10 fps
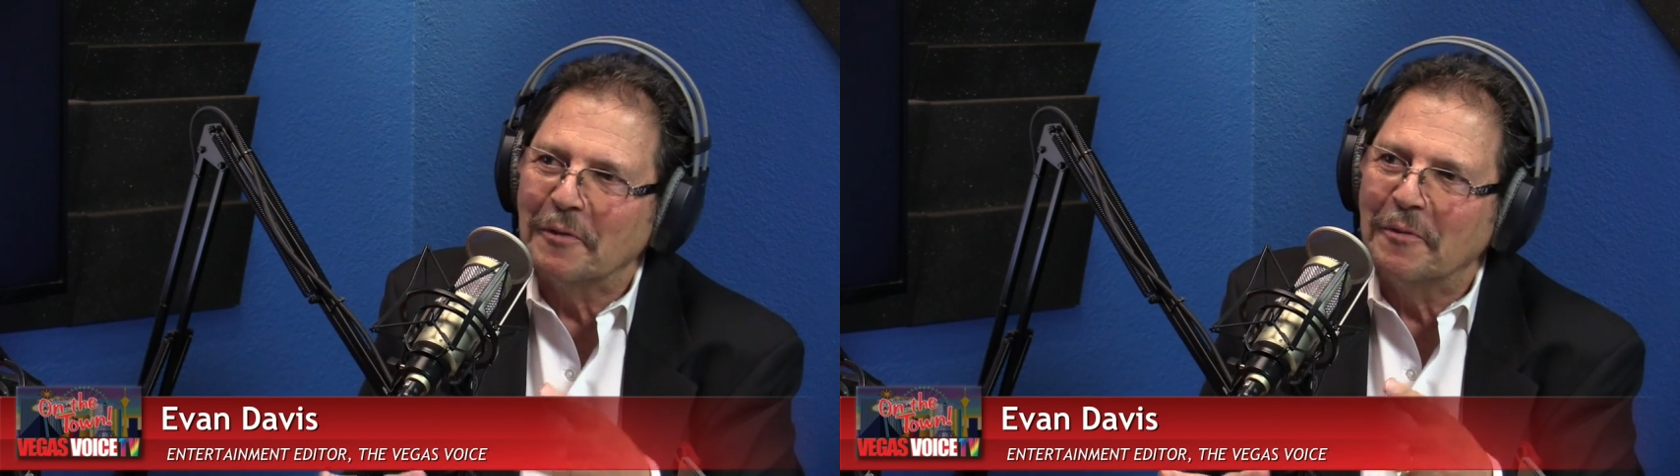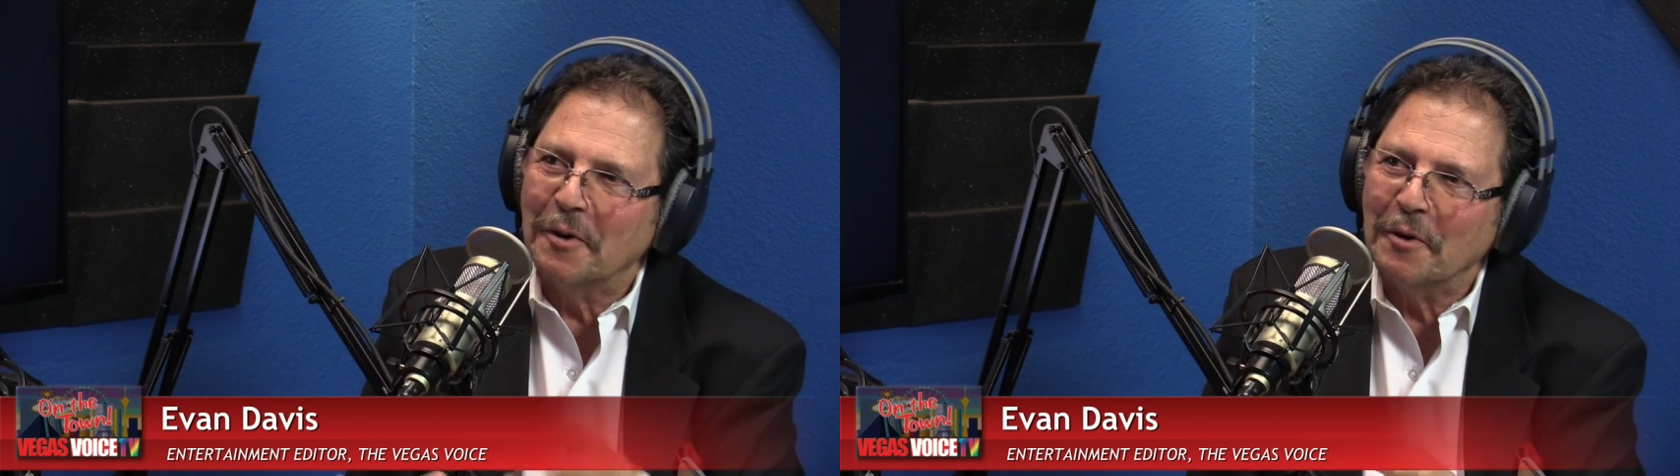
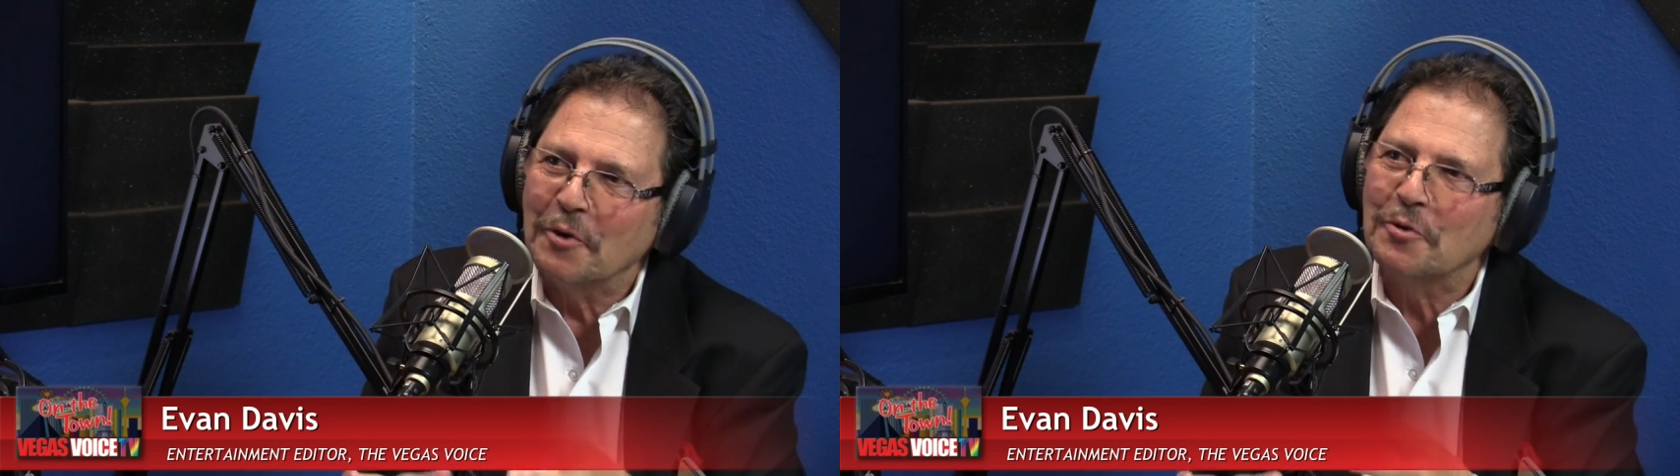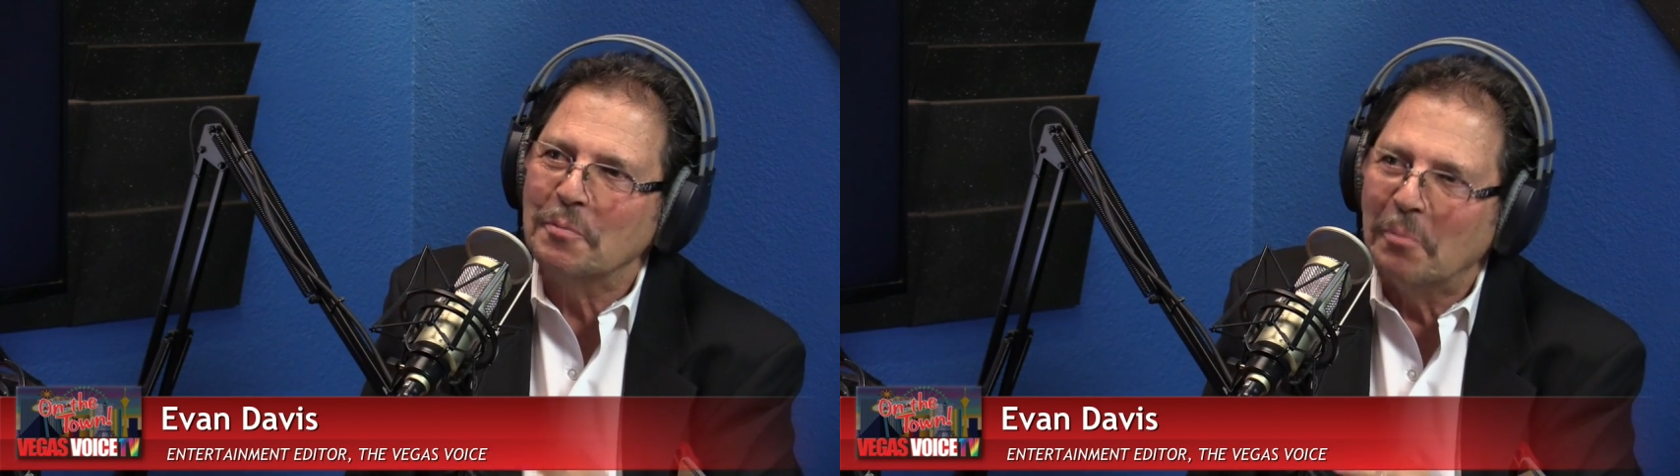
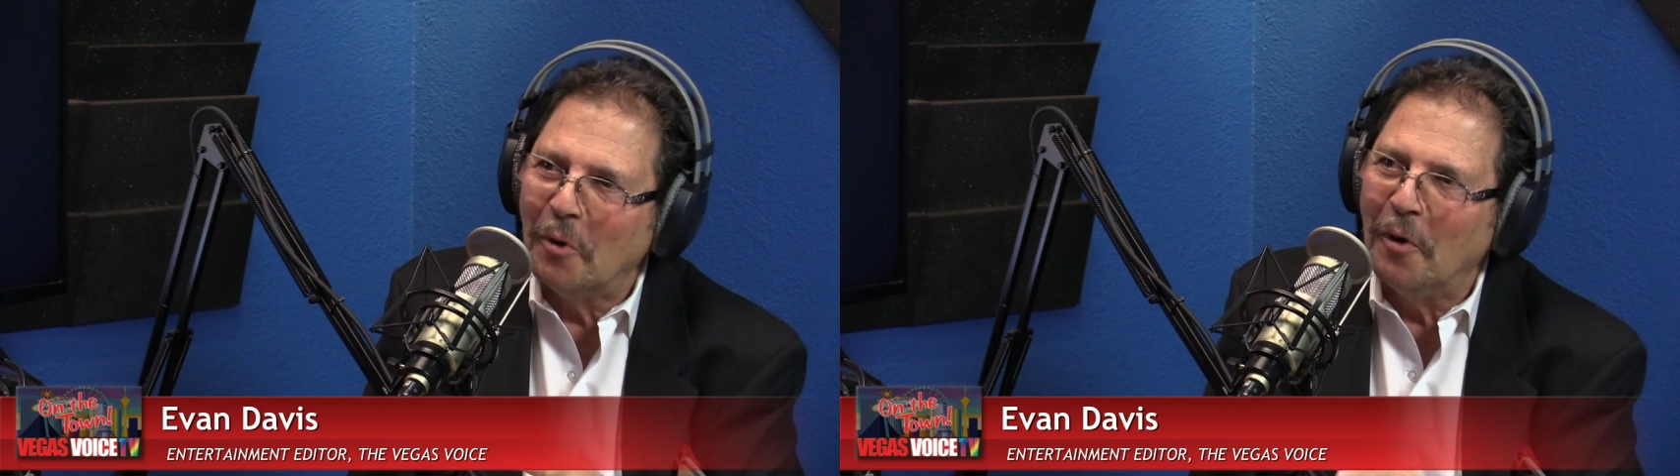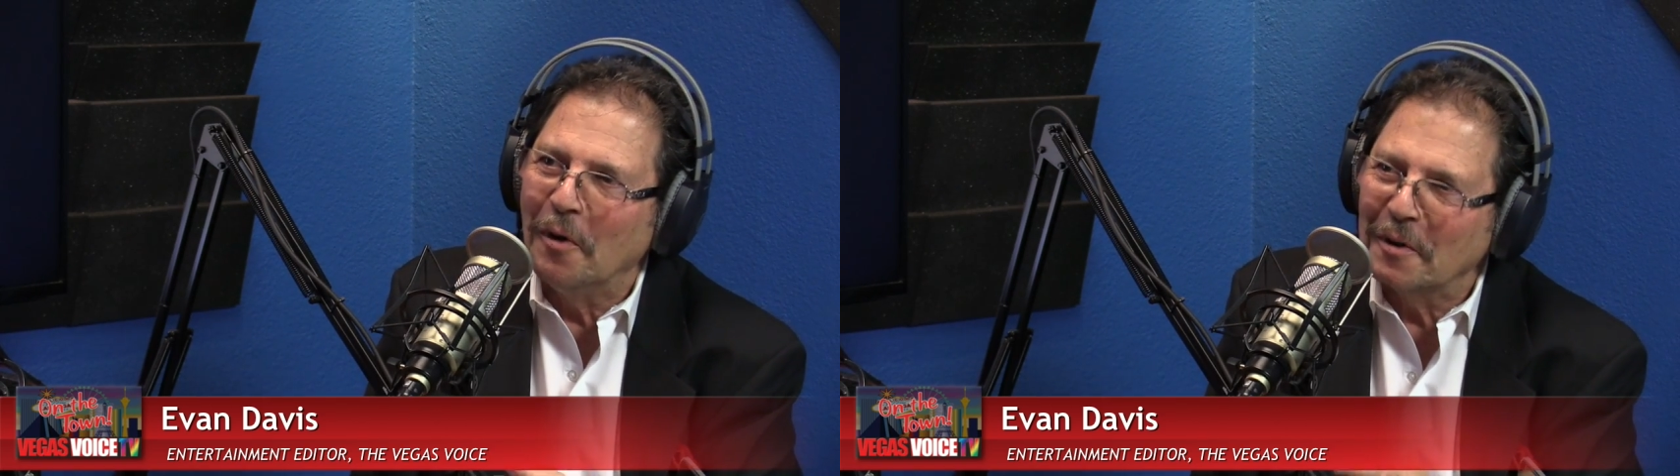very
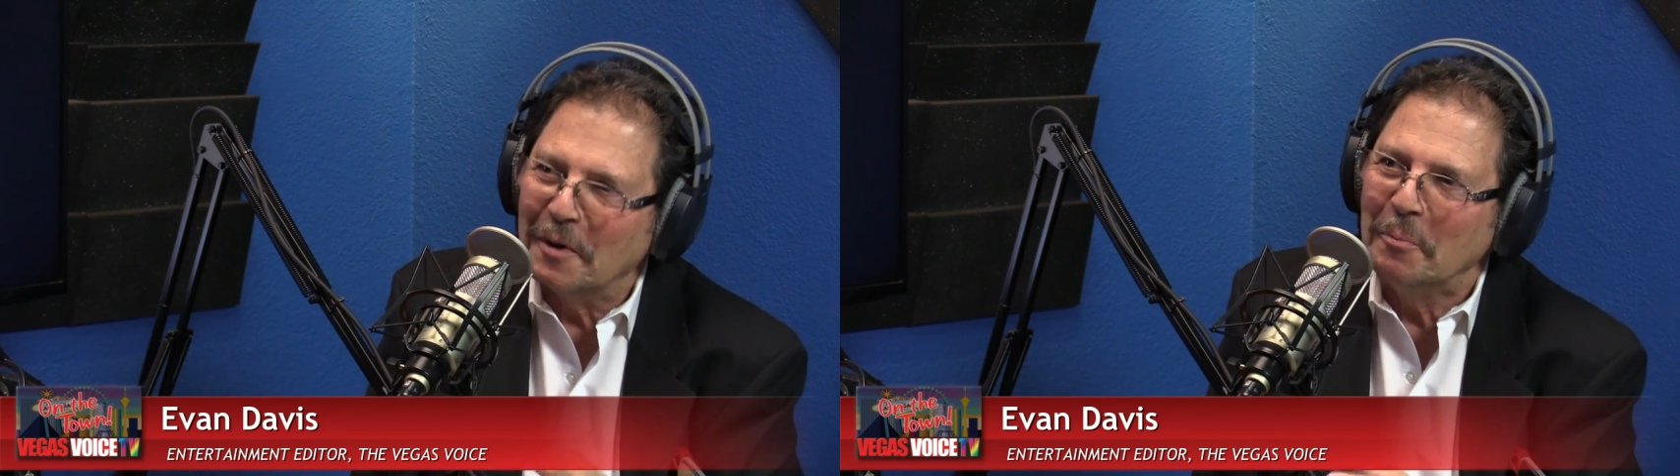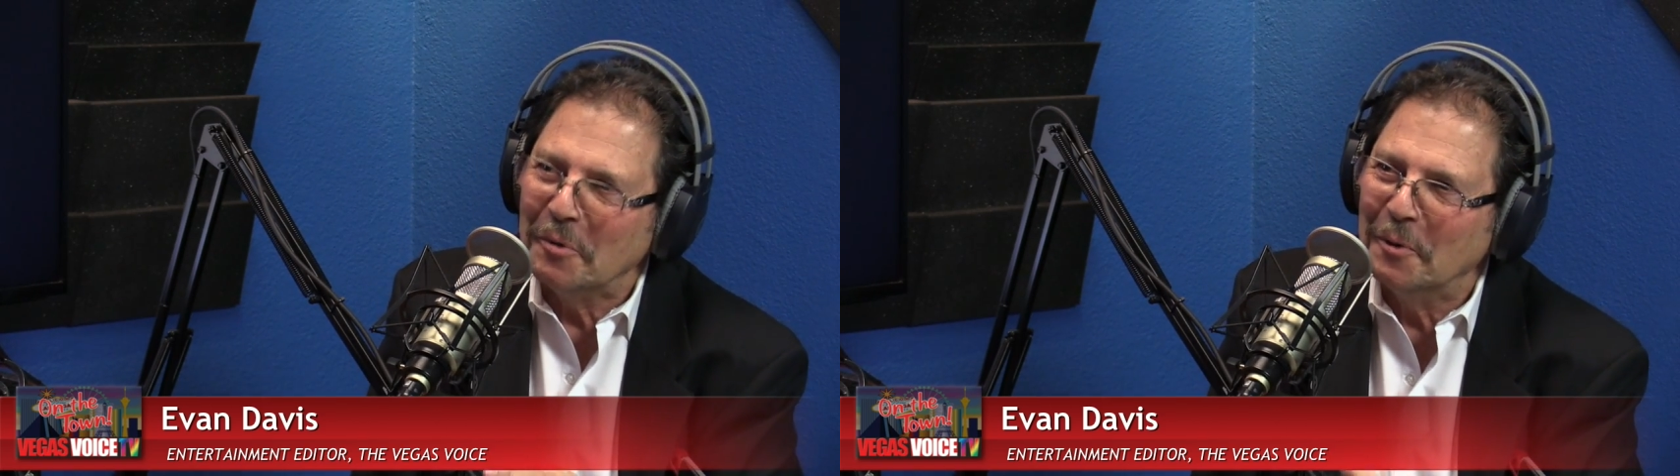small
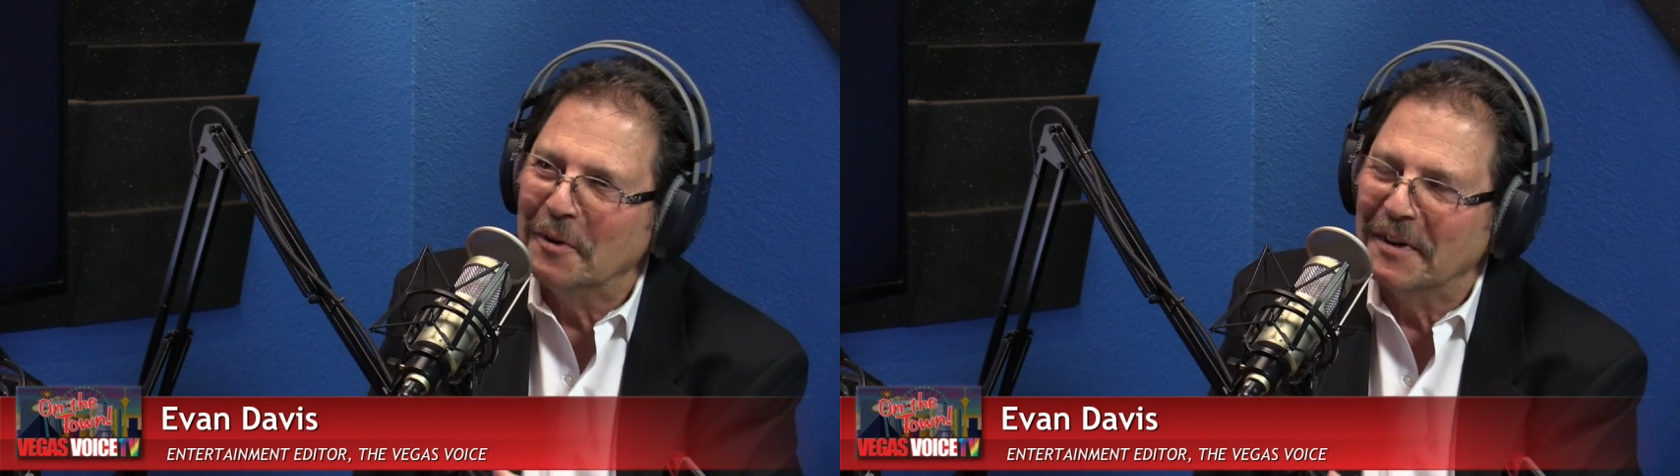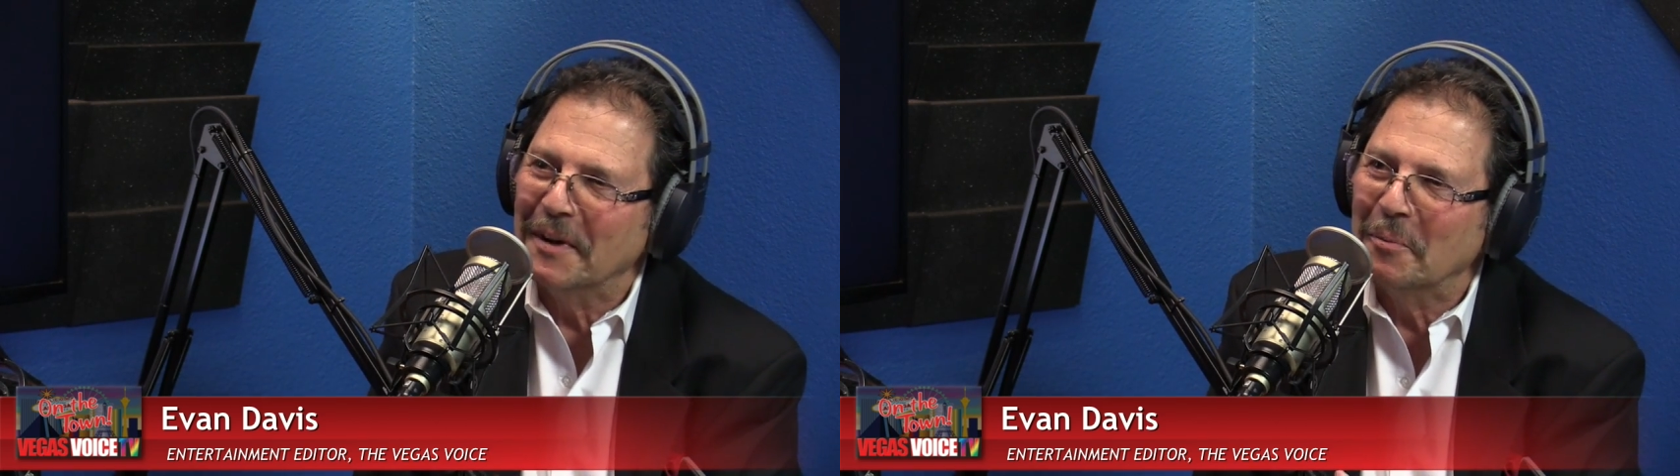
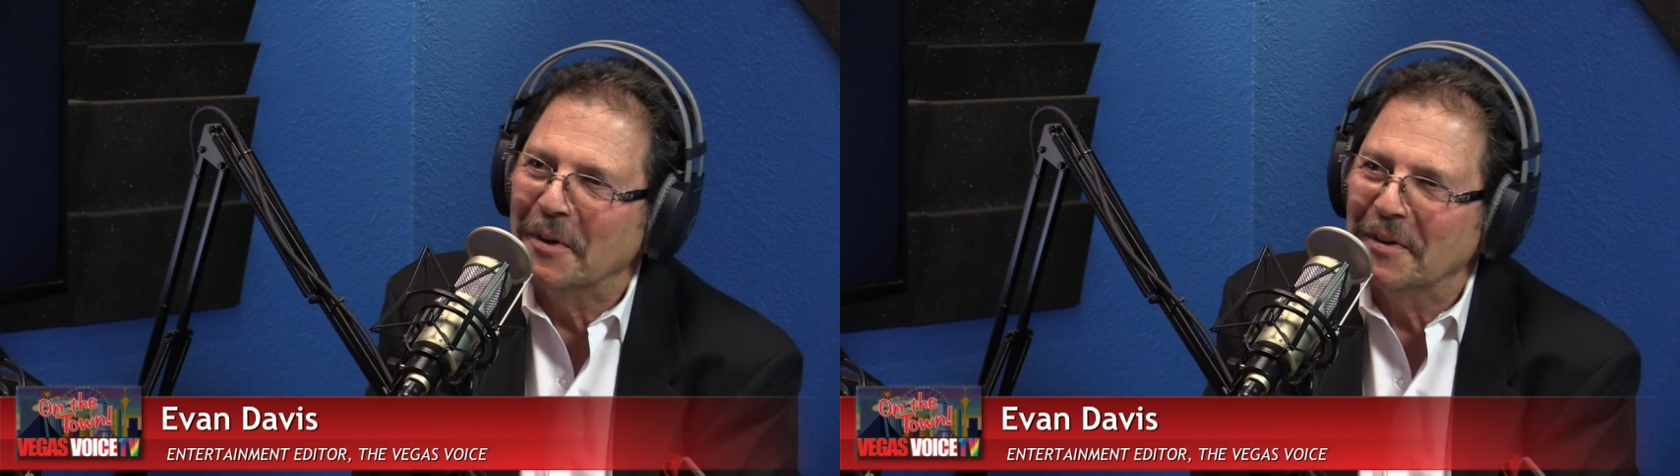community